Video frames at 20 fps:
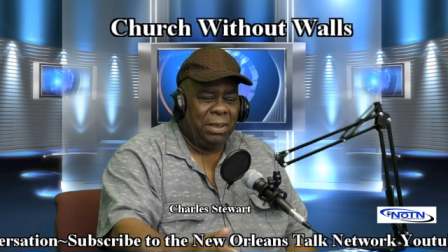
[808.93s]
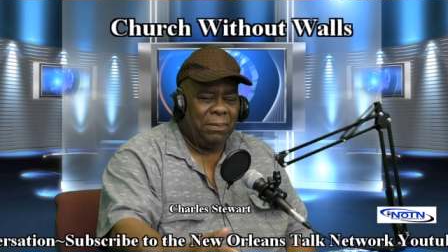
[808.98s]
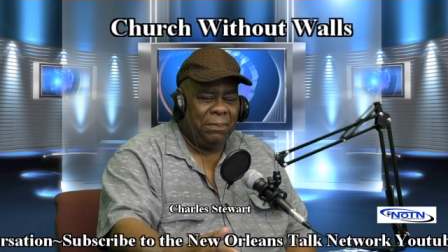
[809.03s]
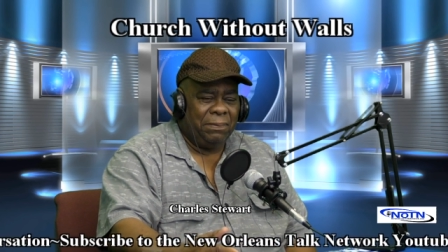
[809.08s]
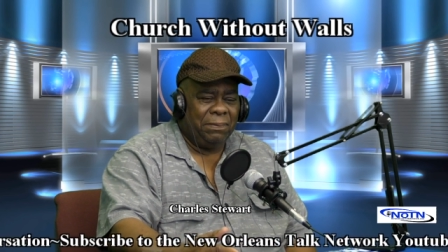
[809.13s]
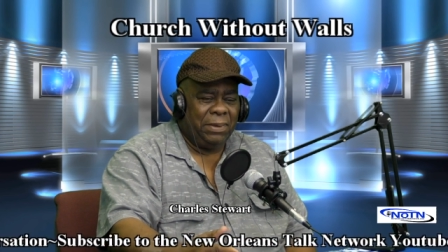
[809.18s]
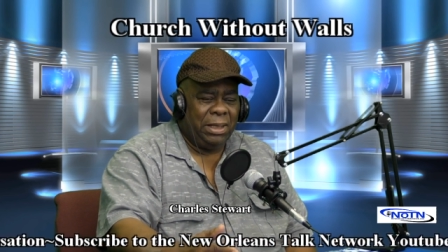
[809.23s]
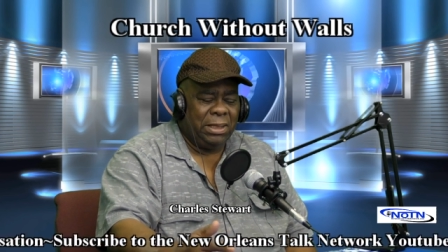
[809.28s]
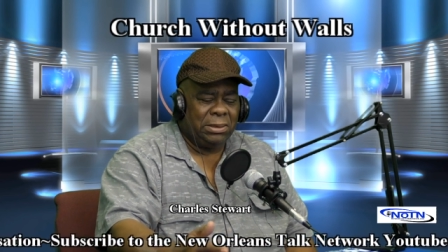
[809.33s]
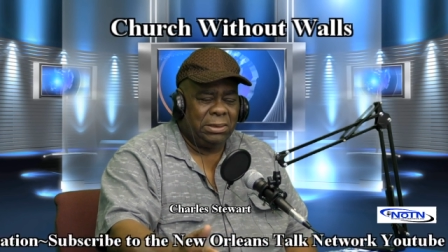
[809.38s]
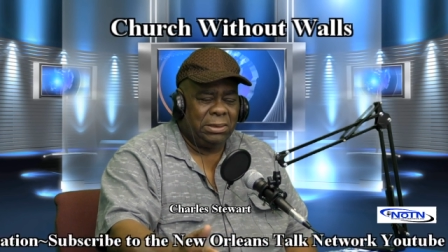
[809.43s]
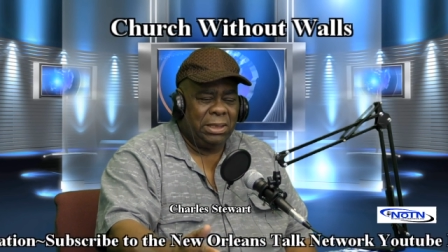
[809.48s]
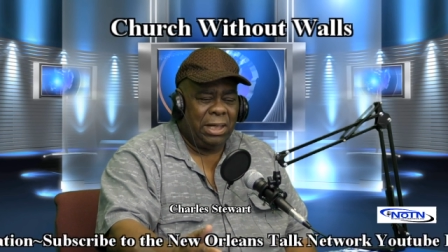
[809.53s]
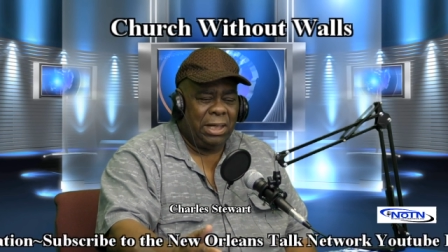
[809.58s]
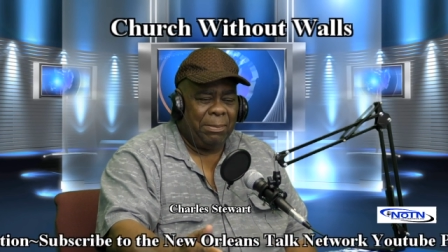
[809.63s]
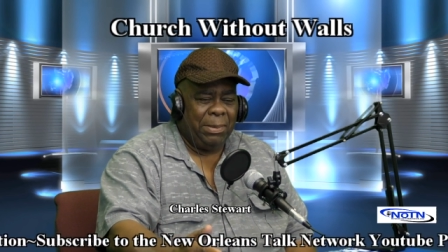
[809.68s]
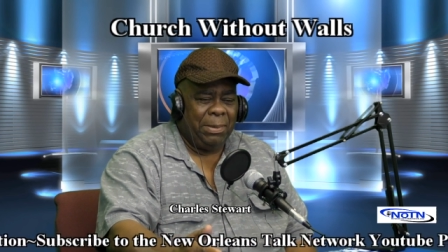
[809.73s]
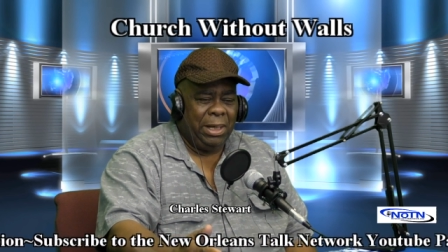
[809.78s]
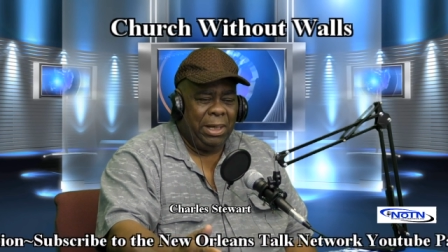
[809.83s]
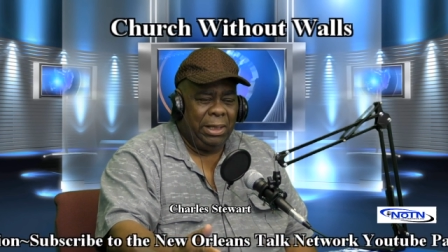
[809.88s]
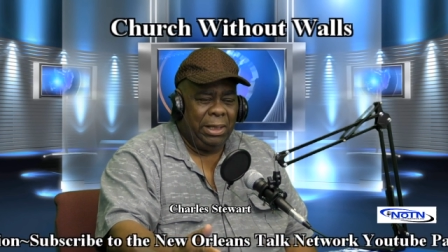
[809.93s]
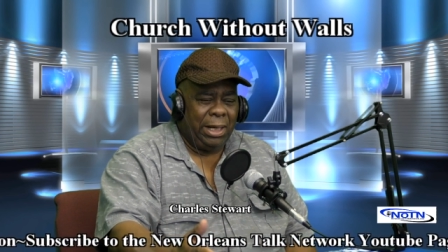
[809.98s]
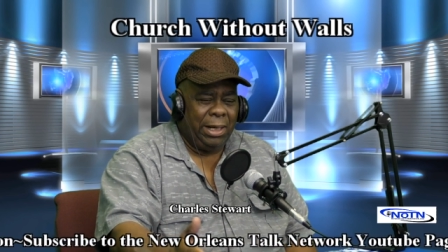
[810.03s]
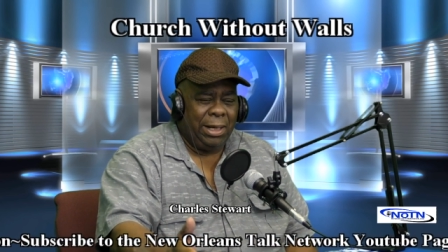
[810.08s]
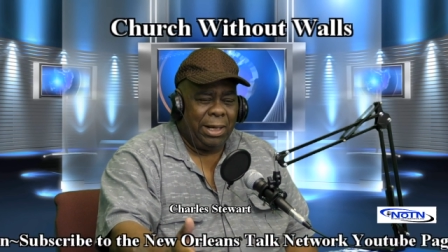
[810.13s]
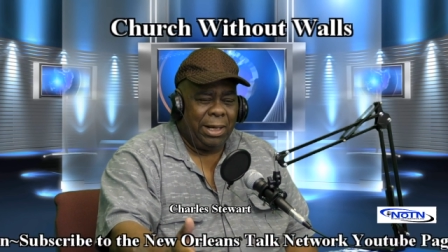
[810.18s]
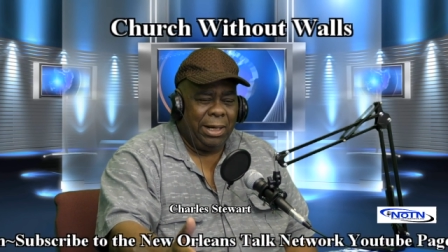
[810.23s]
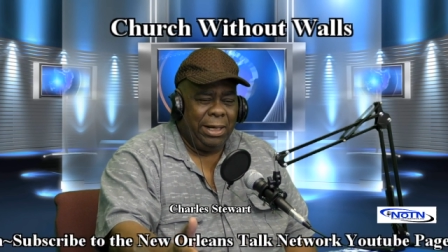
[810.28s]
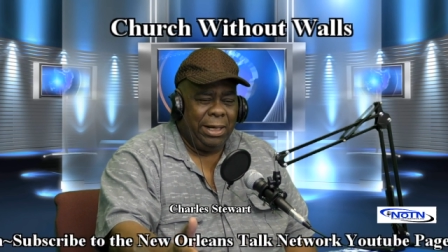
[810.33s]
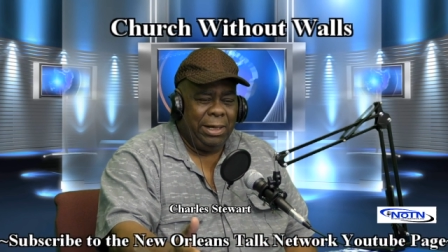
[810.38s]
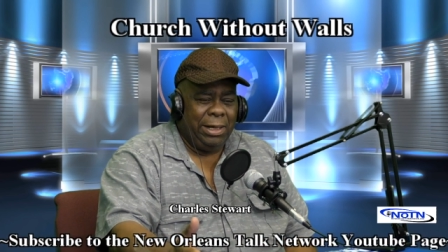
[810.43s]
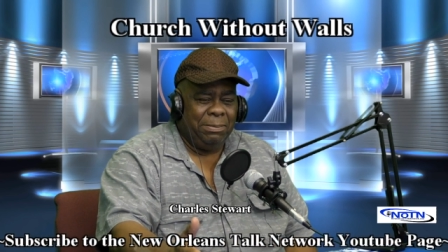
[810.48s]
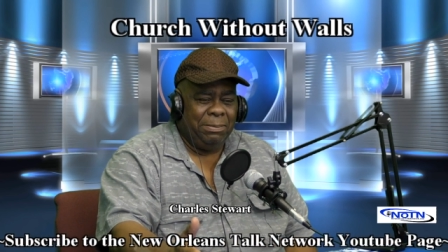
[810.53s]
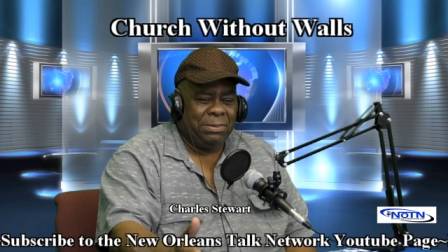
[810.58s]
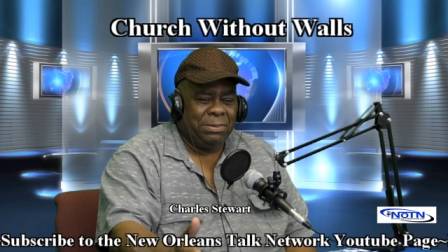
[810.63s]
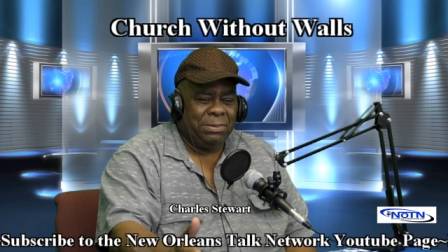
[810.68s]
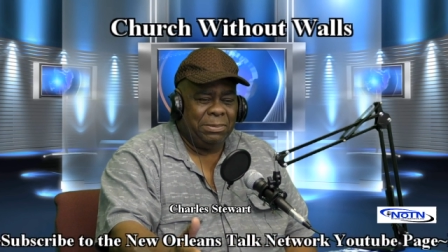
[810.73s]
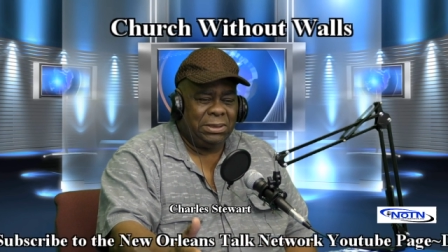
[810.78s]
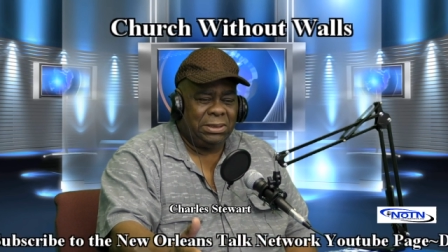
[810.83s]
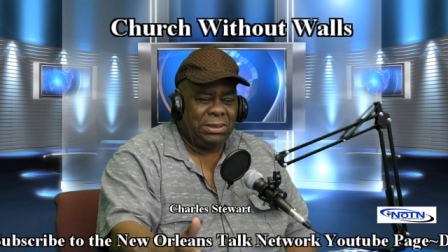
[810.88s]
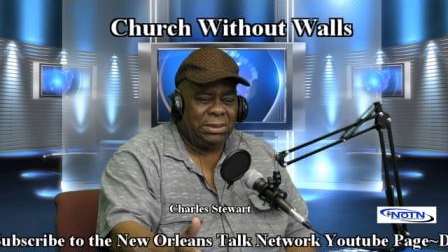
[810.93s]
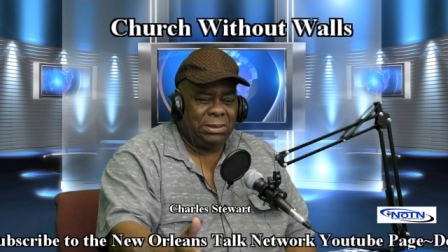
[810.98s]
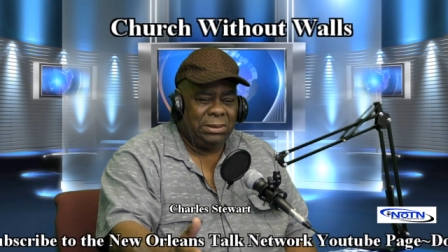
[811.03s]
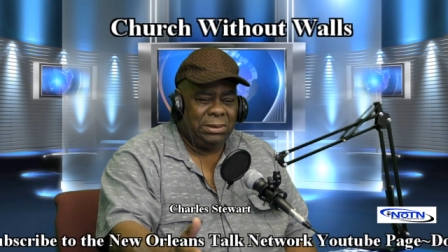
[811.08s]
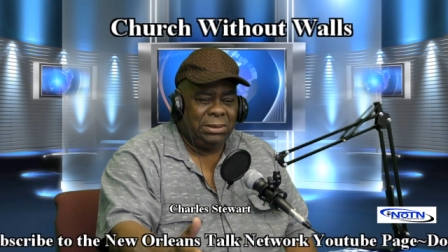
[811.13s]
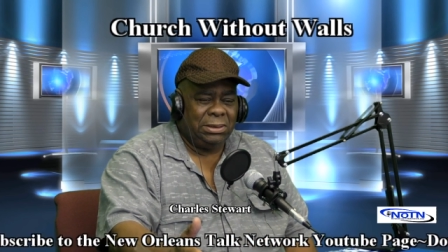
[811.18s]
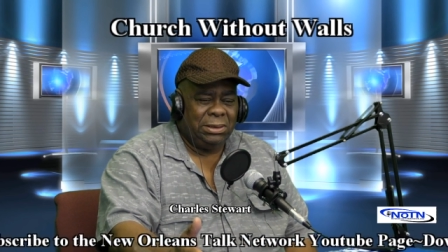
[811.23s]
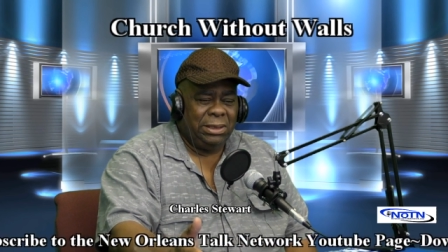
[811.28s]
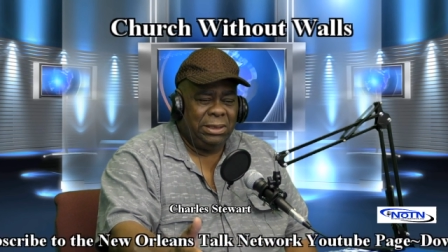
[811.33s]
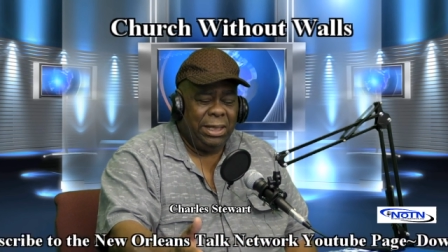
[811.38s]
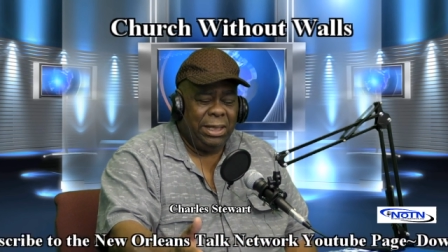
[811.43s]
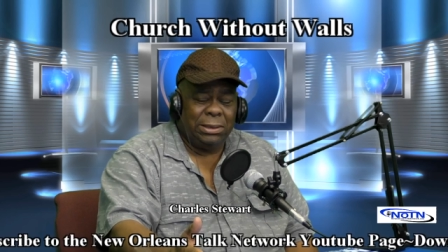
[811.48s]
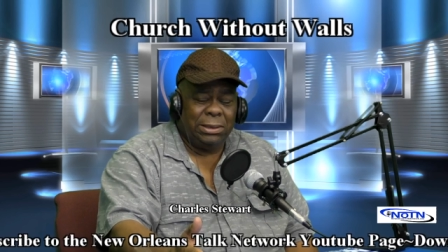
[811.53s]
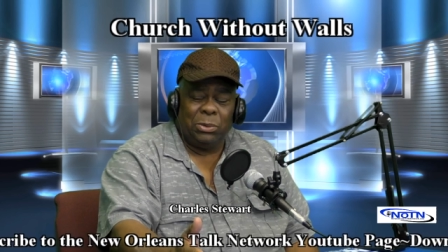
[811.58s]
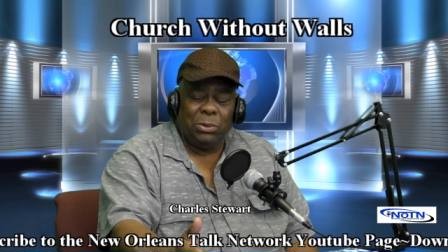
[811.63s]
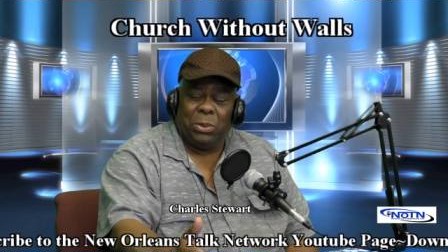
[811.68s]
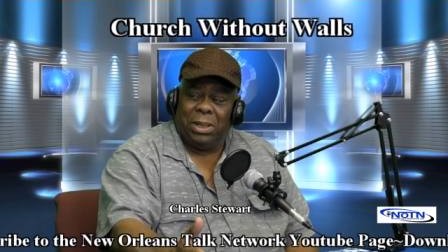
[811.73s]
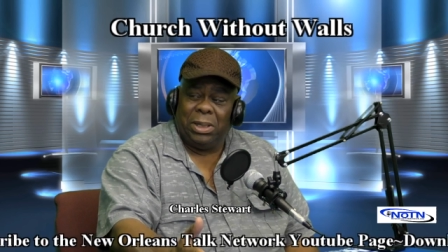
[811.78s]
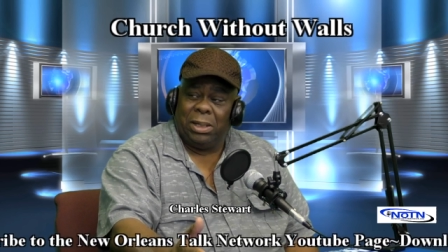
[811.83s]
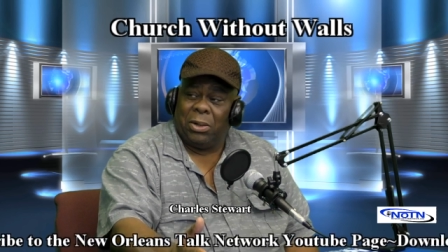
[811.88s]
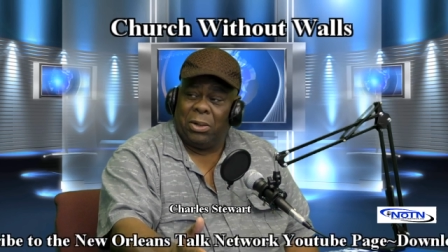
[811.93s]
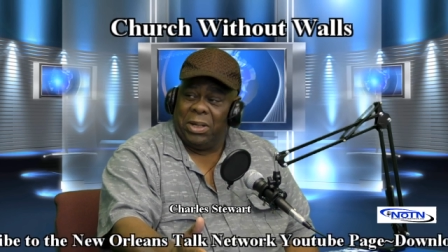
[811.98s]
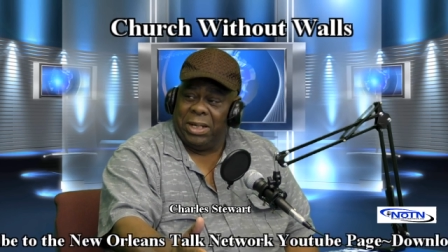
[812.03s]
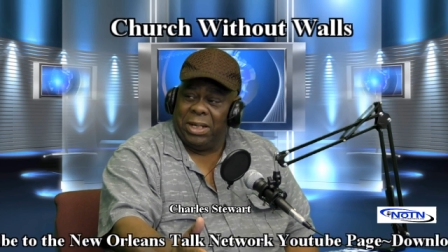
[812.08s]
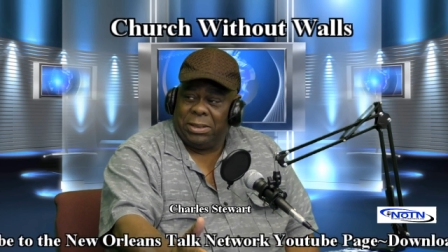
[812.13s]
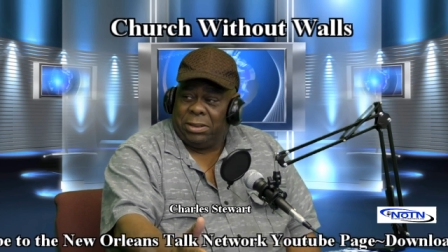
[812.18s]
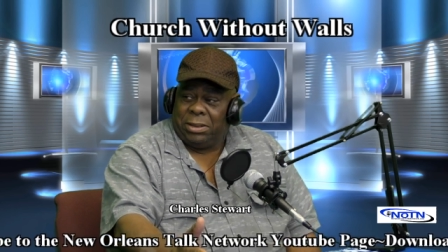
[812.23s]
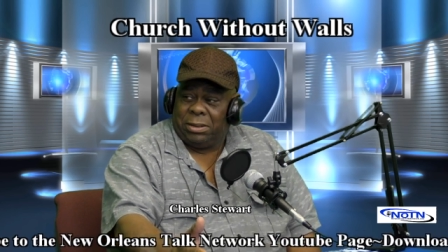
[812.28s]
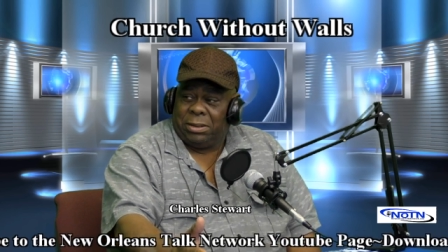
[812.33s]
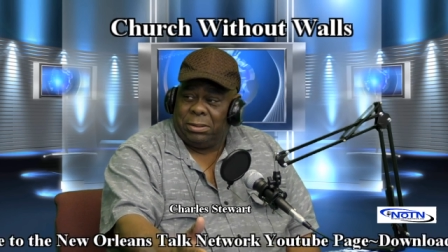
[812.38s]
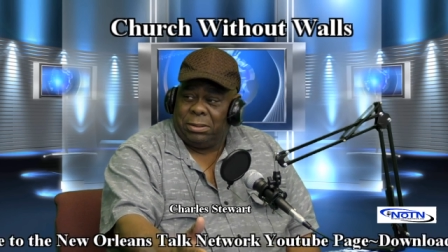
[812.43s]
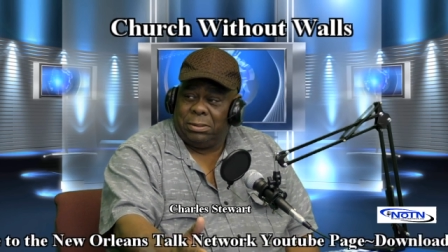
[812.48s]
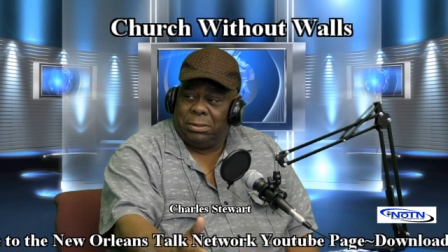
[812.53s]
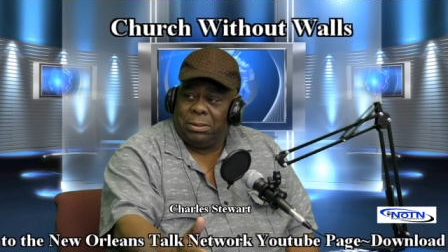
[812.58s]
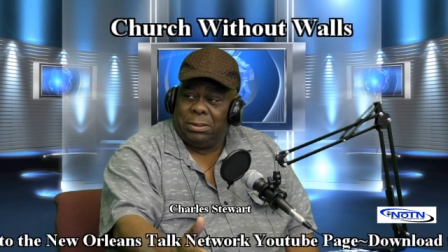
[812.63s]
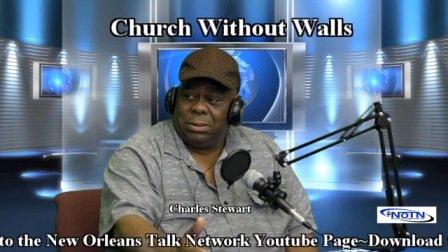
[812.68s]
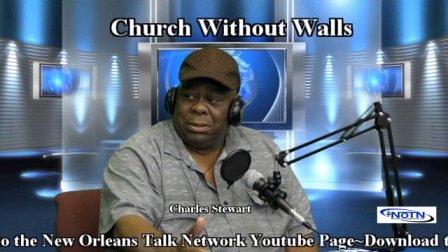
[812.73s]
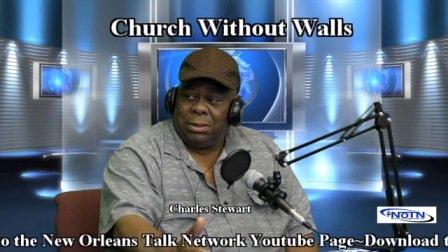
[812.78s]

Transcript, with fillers: of this, and I mean, they not even deal with no issues.